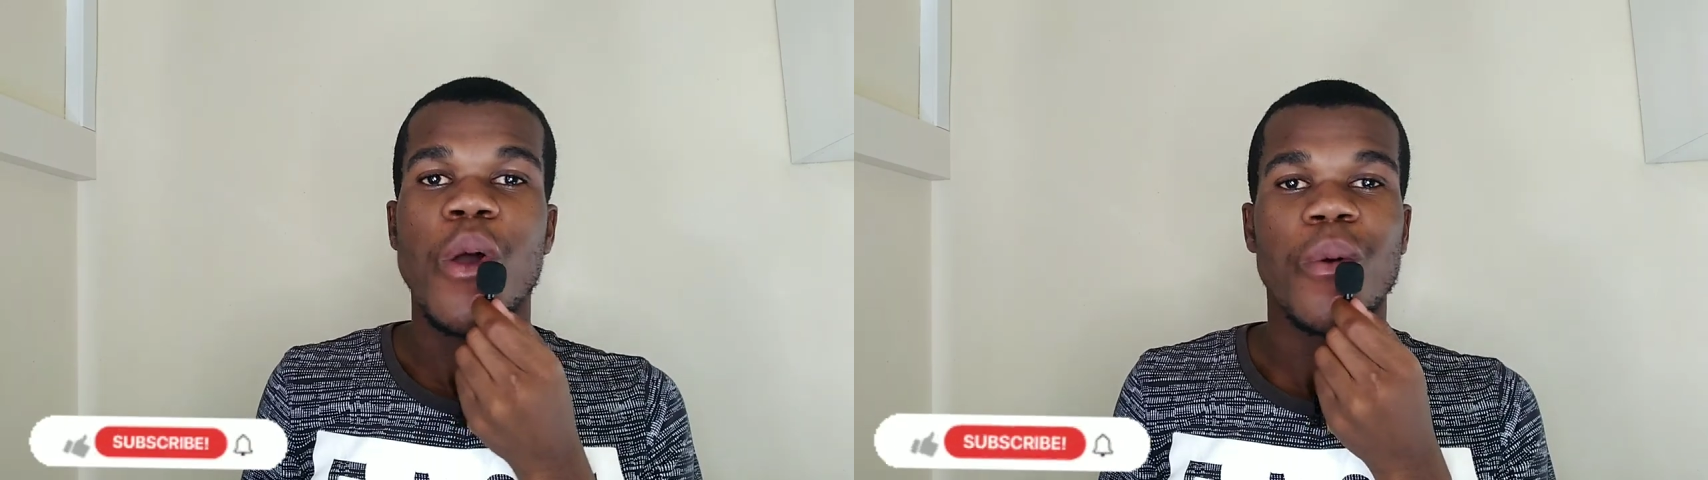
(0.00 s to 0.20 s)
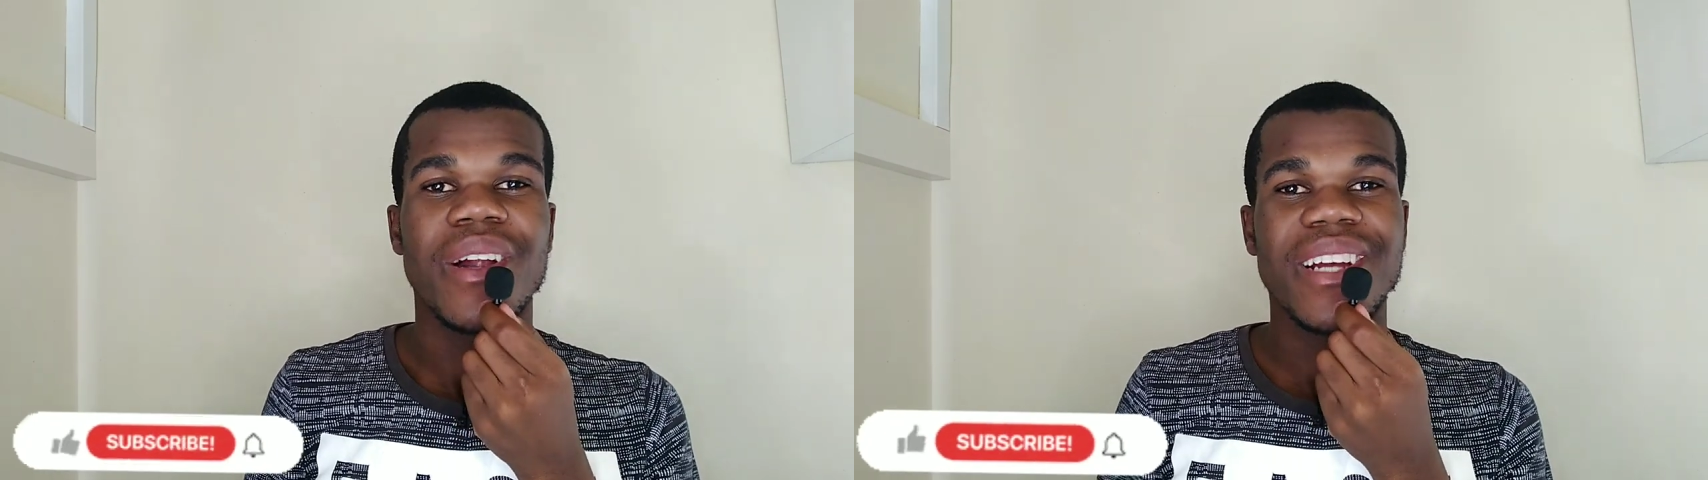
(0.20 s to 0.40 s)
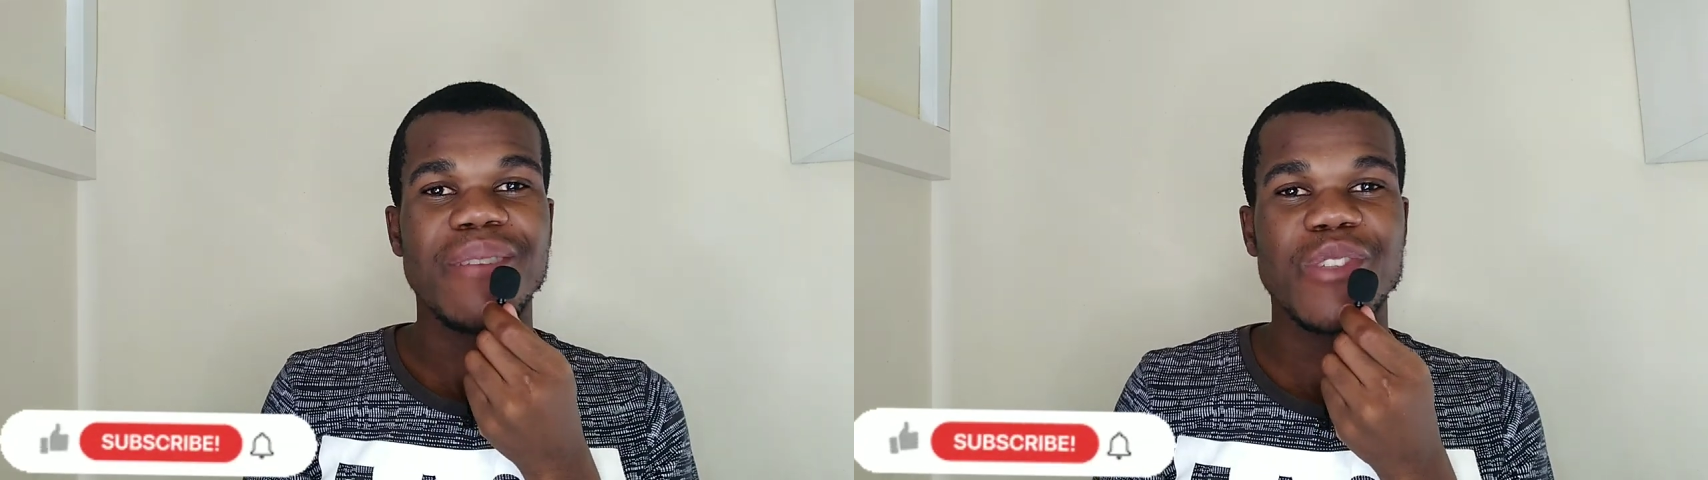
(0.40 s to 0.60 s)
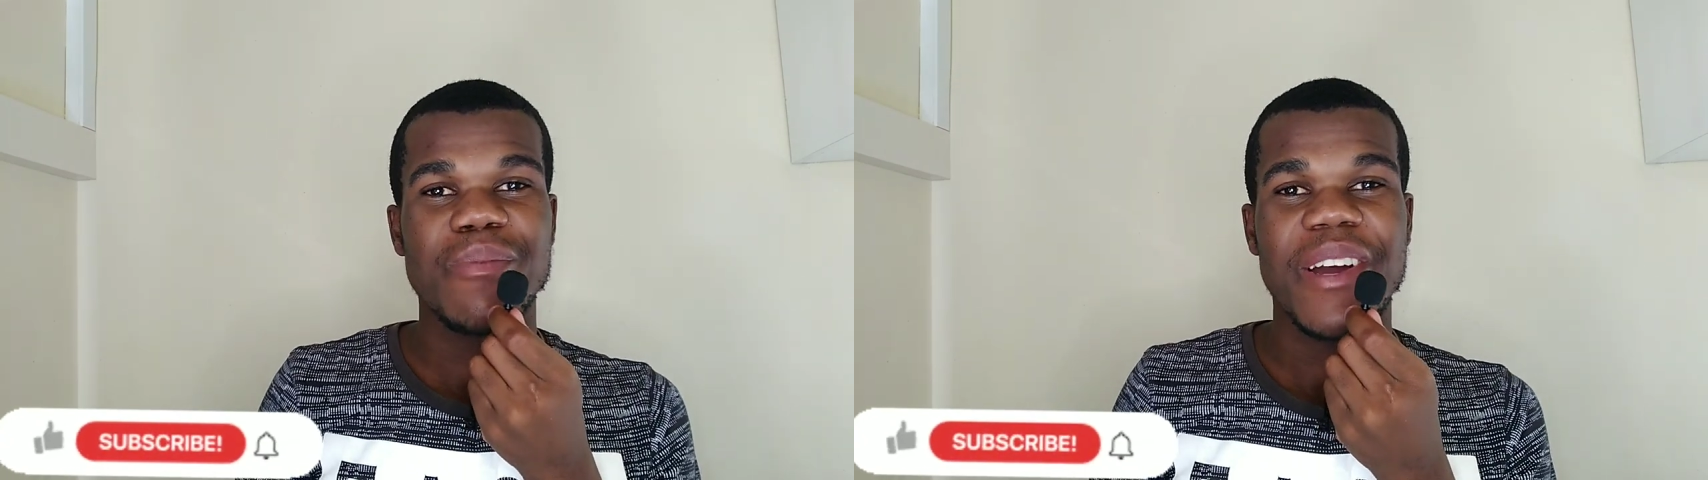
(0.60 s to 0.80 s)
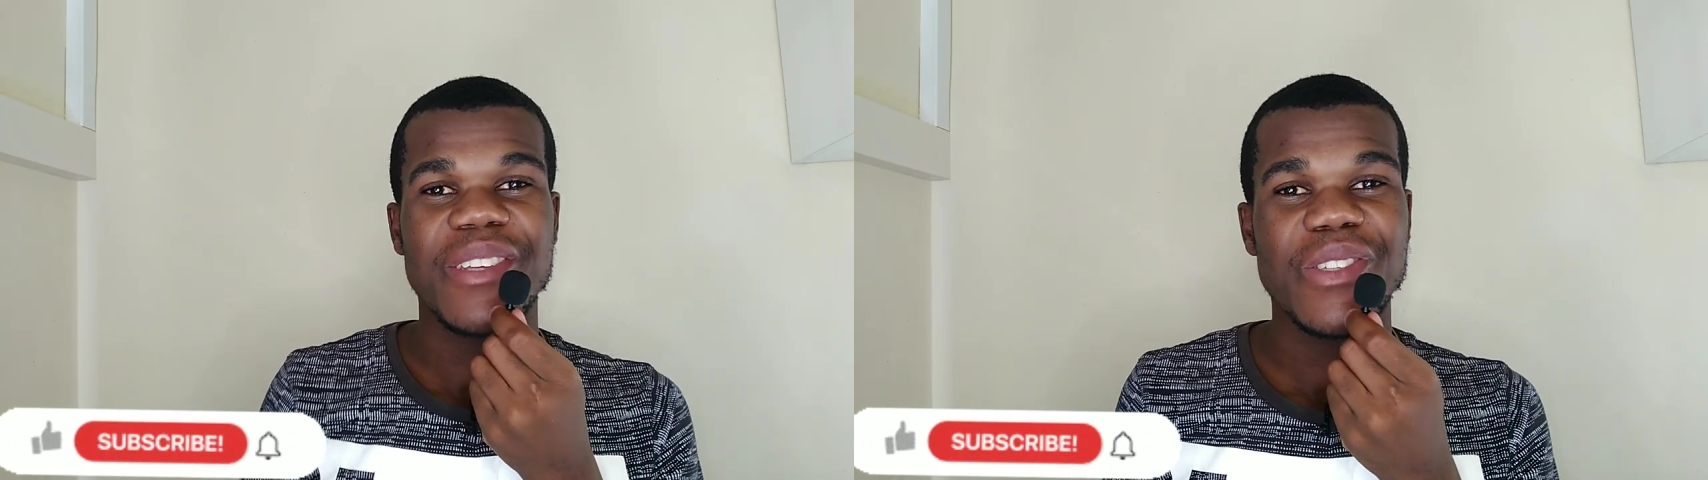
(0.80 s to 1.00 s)
Welcome to
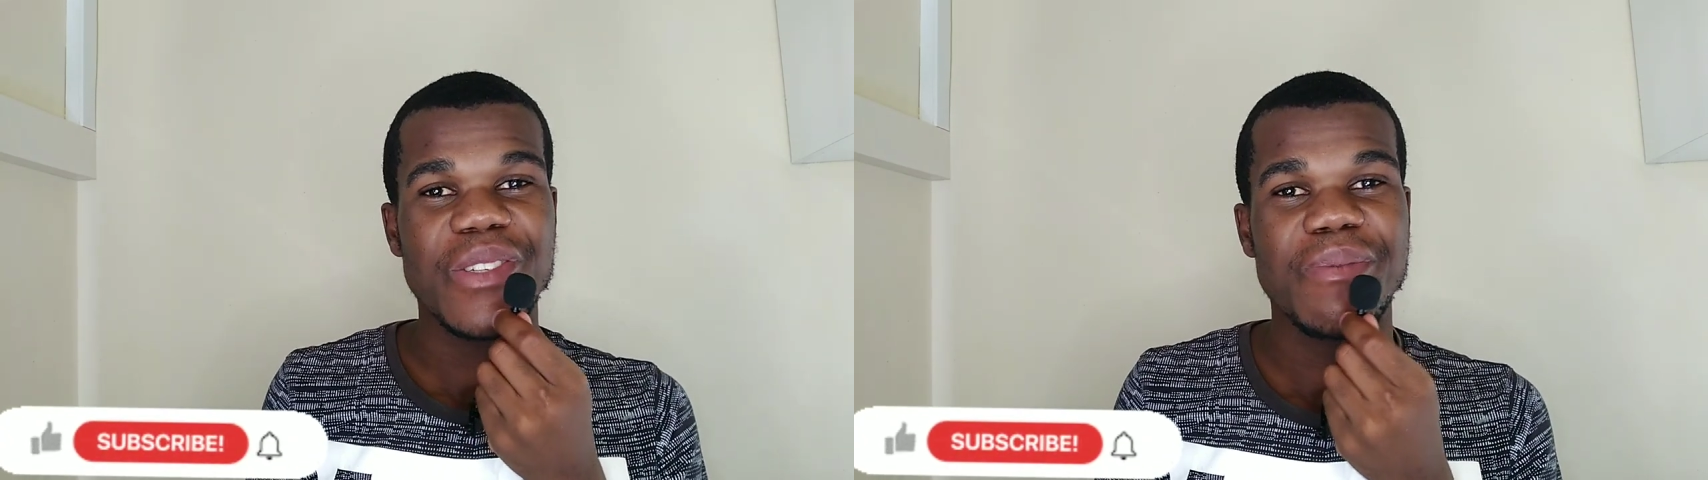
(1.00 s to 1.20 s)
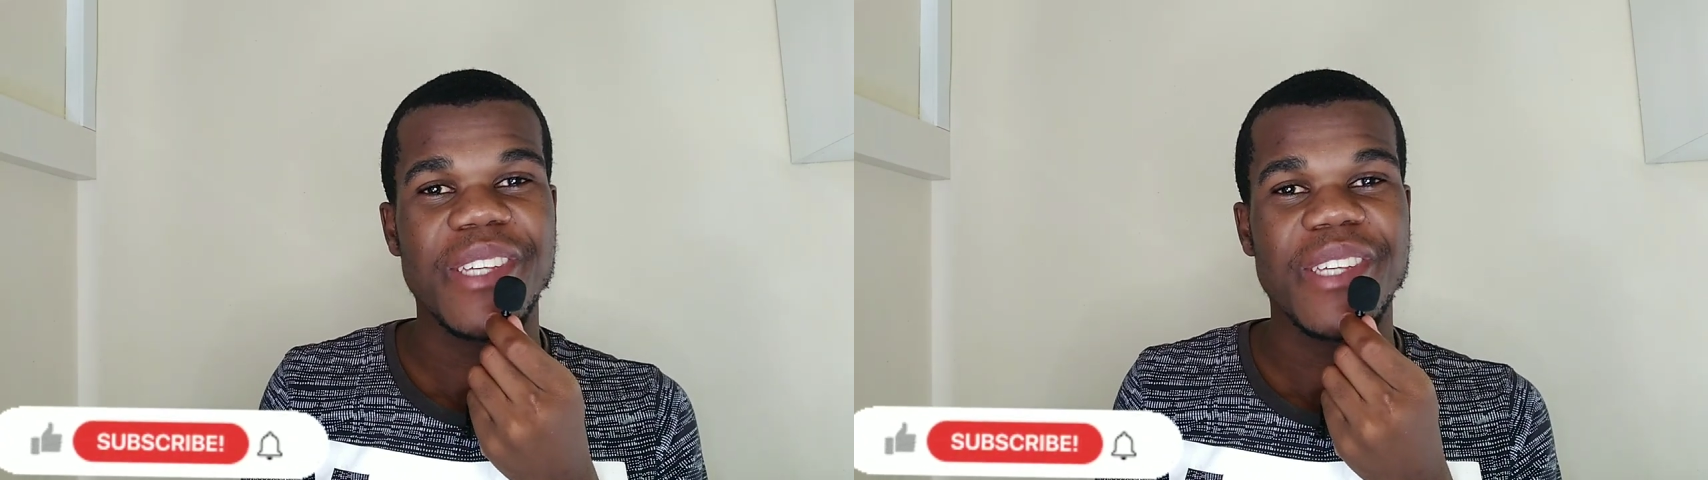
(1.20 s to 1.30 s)
my YouTube